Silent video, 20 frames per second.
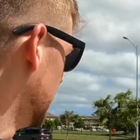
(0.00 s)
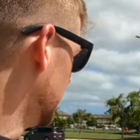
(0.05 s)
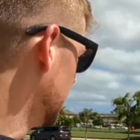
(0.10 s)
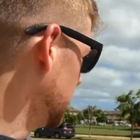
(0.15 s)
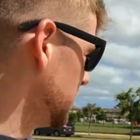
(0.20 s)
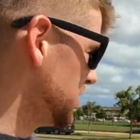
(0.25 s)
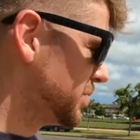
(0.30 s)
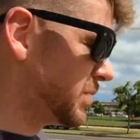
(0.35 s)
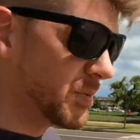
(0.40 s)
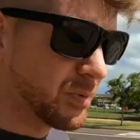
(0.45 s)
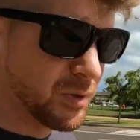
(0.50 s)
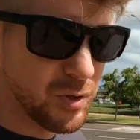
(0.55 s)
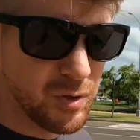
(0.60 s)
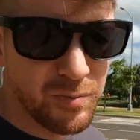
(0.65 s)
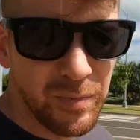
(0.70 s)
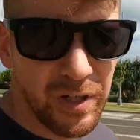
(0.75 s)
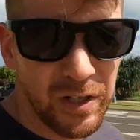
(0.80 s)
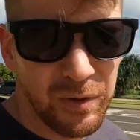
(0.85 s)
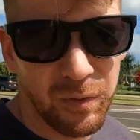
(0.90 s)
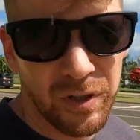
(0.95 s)
for these people who
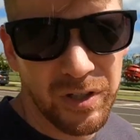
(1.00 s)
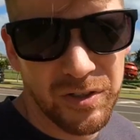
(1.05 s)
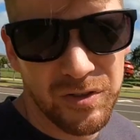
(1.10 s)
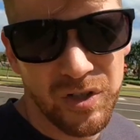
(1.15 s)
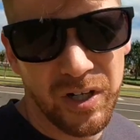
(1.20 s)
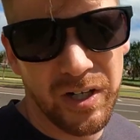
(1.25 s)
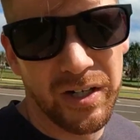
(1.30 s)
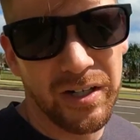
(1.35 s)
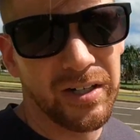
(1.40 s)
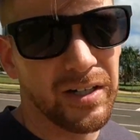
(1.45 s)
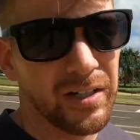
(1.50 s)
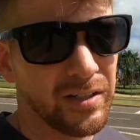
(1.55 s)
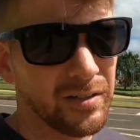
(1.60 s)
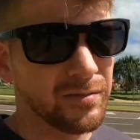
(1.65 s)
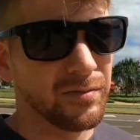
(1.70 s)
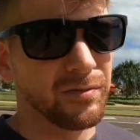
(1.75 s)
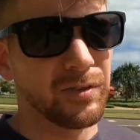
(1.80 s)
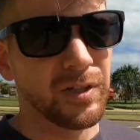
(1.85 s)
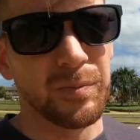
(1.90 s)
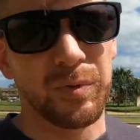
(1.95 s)
may want to try
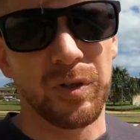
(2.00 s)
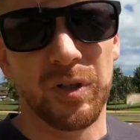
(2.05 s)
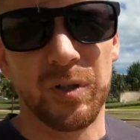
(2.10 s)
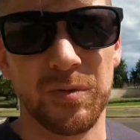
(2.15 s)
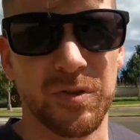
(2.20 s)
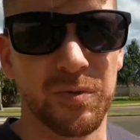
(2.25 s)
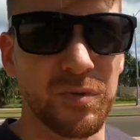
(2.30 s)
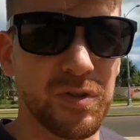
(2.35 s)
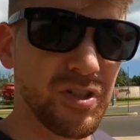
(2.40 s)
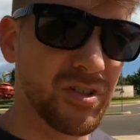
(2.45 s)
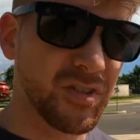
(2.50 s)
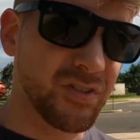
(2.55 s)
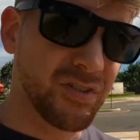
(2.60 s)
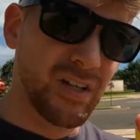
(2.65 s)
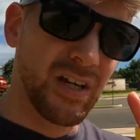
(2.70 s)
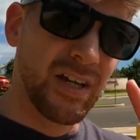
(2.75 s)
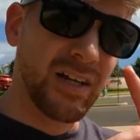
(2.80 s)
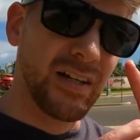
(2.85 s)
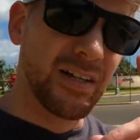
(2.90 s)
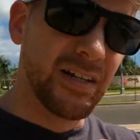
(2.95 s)
and flip homes, which is
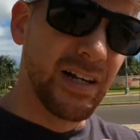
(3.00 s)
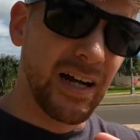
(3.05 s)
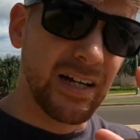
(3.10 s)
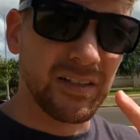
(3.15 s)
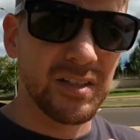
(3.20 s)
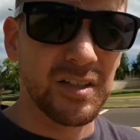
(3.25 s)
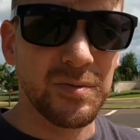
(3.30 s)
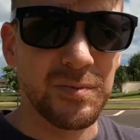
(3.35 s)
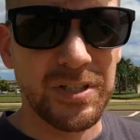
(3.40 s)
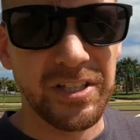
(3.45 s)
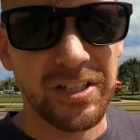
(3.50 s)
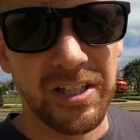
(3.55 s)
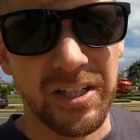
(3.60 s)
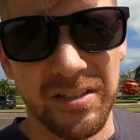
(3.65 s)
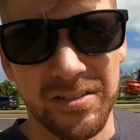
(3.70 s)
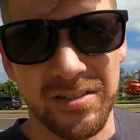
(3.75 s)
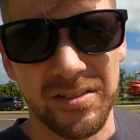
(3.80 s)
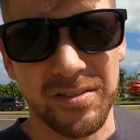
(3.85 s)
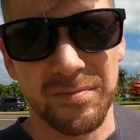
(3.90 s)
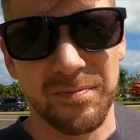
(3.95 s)
not going to be the
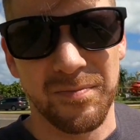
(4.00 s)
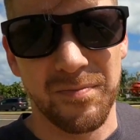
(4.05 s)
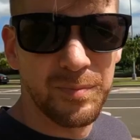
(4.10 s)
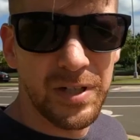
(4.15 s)
case.